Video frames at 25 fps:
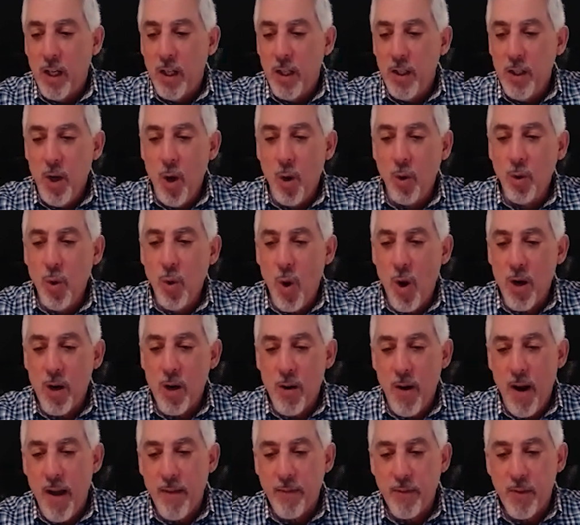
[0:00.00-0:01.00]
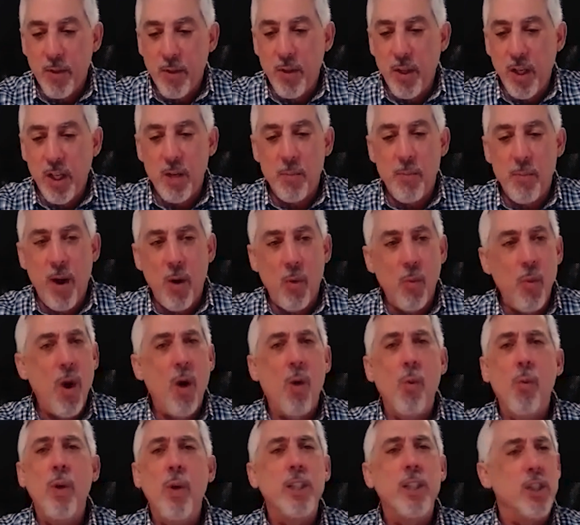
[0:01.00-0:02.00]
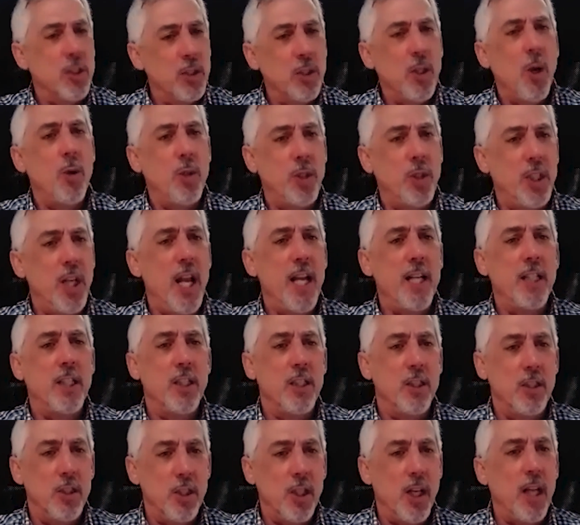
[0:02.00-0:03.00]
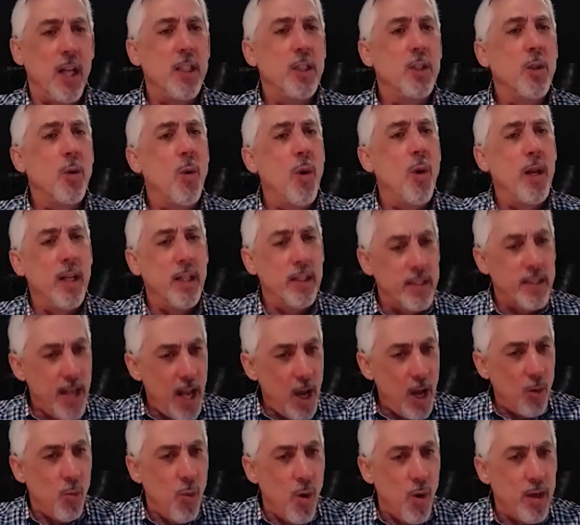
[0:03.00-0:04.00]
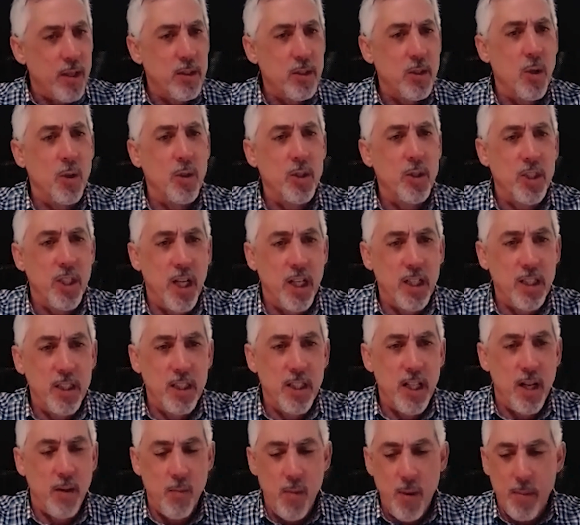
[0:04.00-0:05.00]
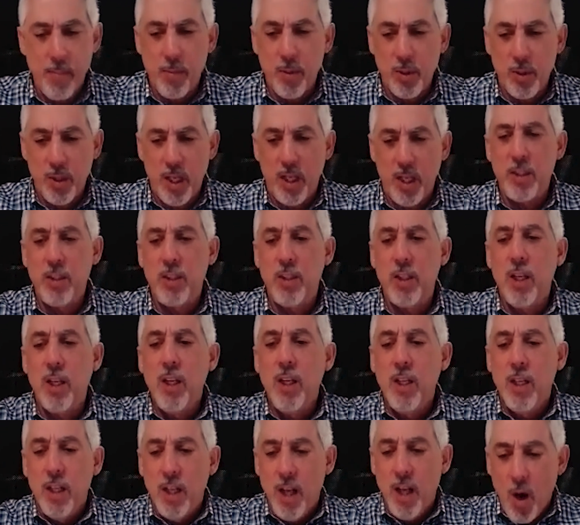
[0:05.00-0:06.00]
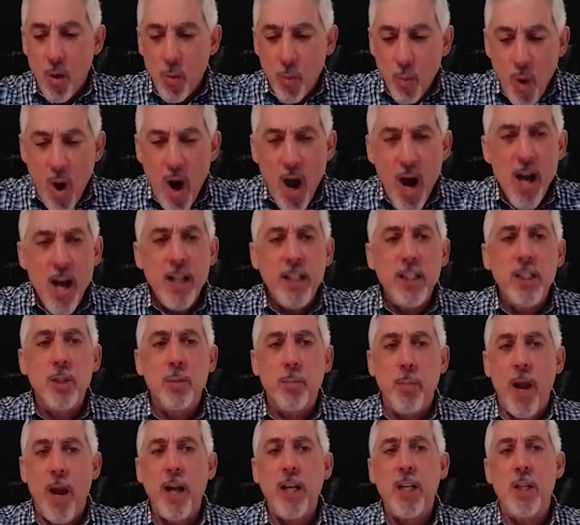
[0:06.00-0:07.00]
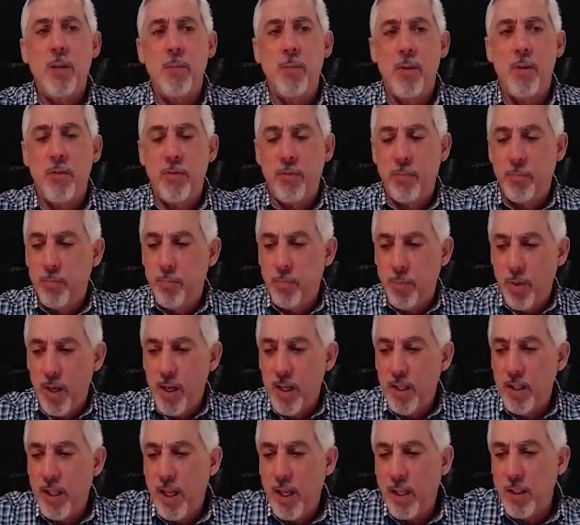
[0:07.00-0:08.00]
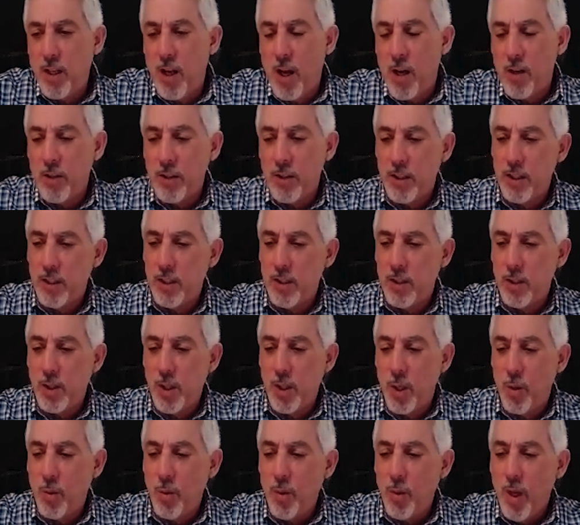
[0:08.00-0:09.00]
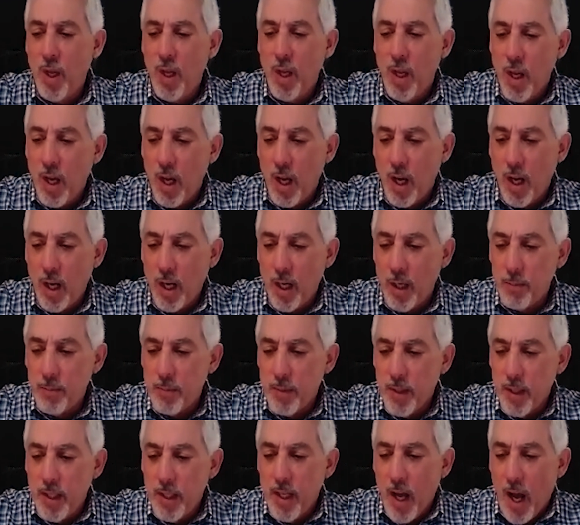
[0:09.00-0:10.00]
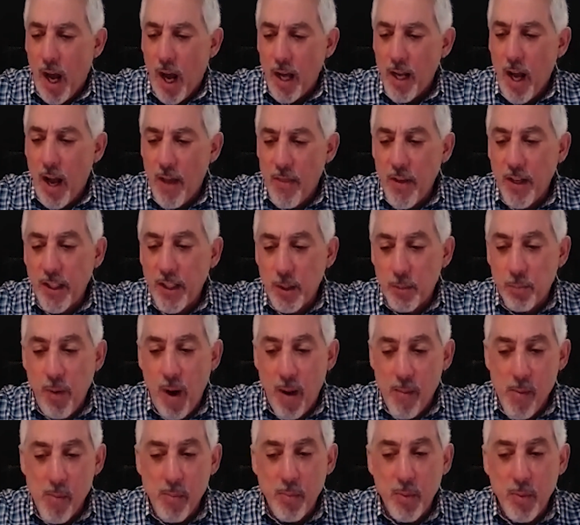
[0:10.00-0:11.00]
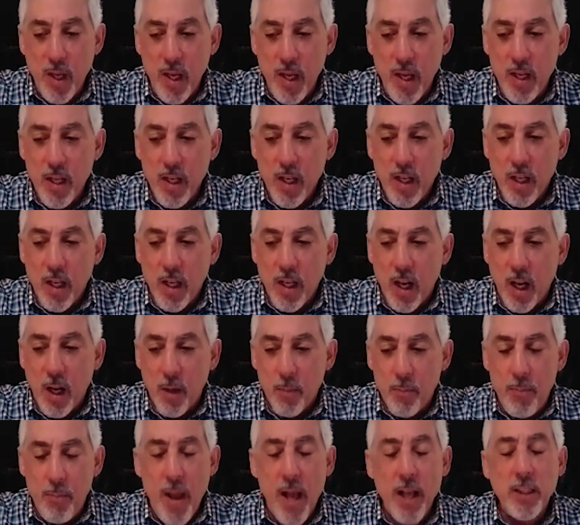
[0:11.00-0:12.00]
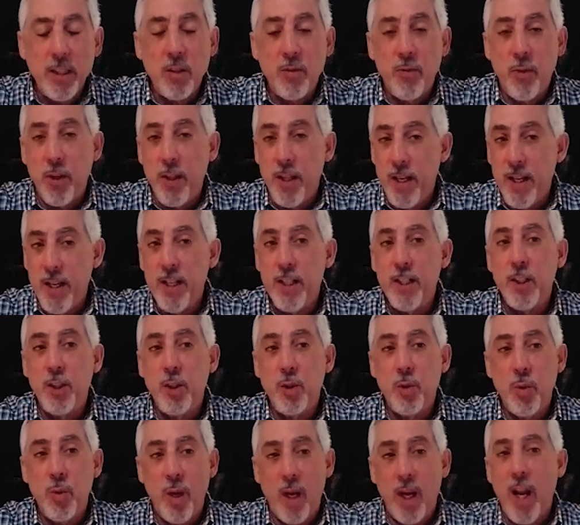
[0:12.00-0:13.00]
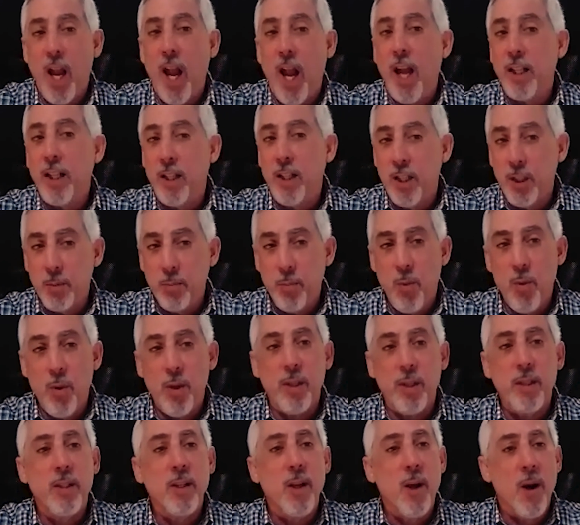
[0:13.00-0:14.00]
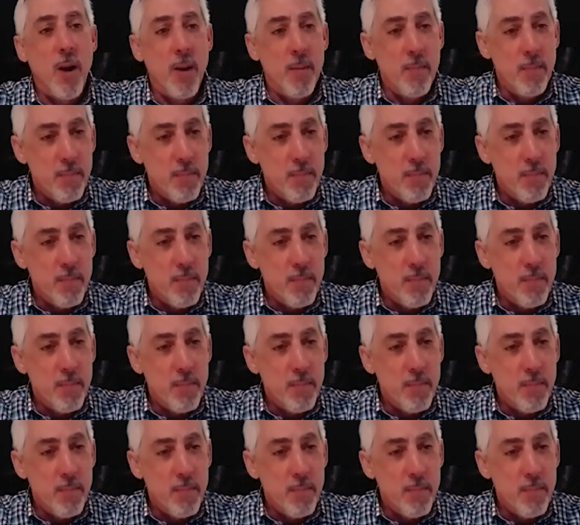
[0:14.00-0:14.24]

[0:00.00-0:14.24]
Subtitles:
no longer have to think about, well, which association should I join? It's now one association that represents a wide spectrum of printing technology. So I think it's probably best for the industry at this point in time.